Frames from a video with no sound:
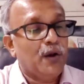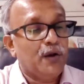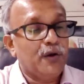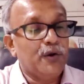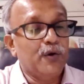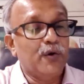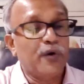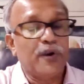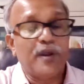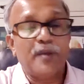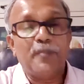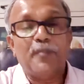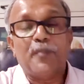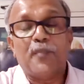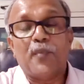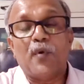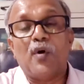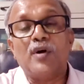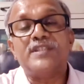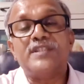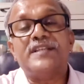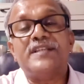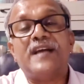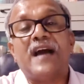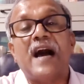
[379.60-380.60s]
Yes, to me, I
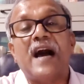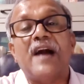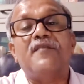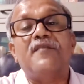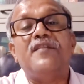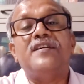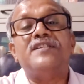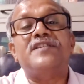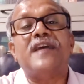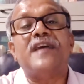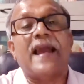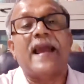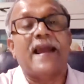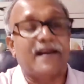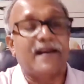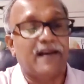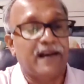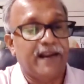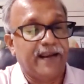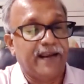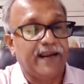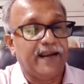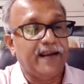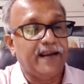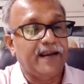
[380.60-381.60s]
didn't
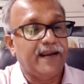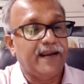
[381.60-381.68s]
know.